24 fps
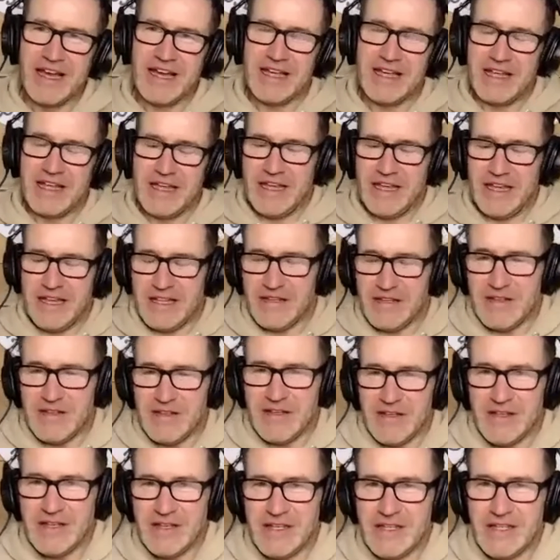So and then the inner
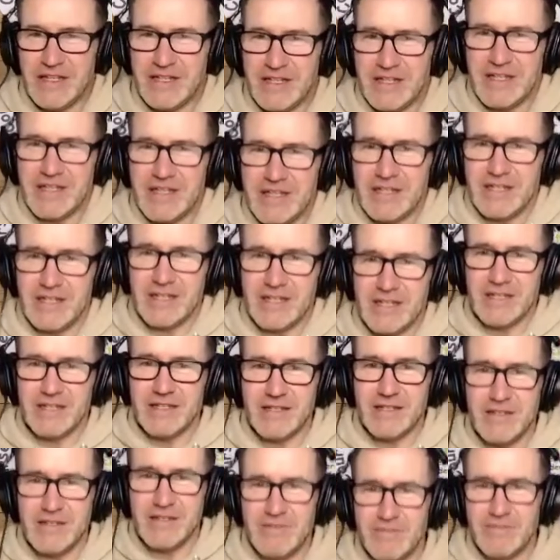garden is
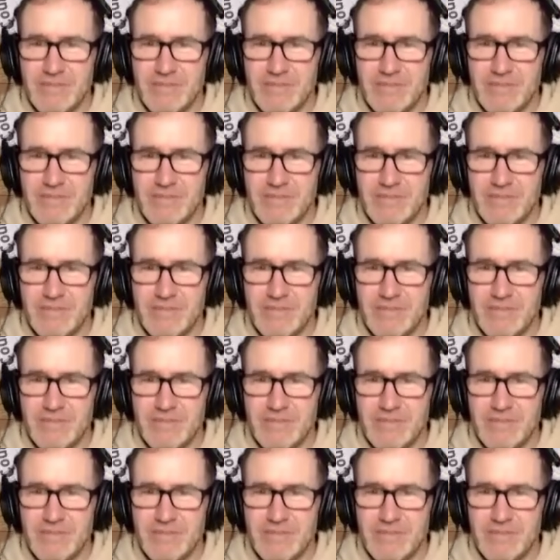probably